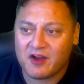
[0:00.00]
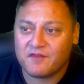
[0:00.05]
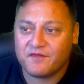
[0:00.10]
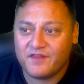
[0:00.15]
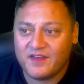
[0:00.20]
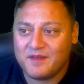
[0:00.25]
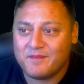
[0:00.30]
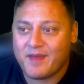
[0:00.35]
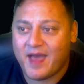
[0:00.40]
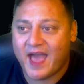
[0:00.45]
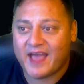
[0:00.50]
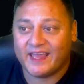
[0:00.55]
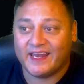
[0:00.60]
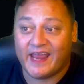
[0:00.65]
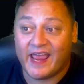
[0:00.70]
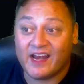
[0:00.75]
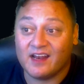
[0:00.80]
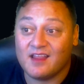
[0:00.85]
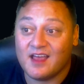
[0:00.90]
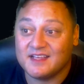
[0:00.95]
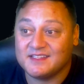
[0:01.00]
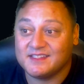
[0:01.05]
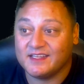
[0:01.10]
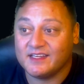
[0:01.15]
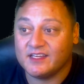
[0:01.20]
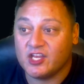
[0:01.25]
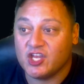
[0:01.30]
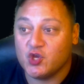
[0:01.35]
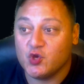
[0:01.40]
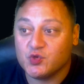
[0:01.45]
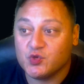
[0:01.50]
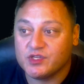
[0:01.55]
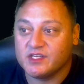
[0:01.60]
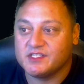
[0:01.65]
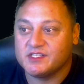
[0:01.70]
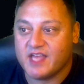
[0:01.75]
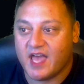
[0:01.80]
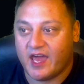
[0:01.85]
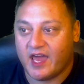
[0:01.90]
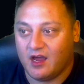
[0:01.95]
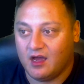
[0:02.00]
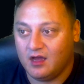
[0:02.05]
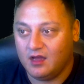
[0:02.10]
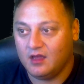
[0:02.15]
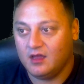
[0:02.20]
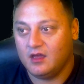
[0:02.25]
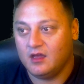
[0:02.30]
feedback and analyzing usage data,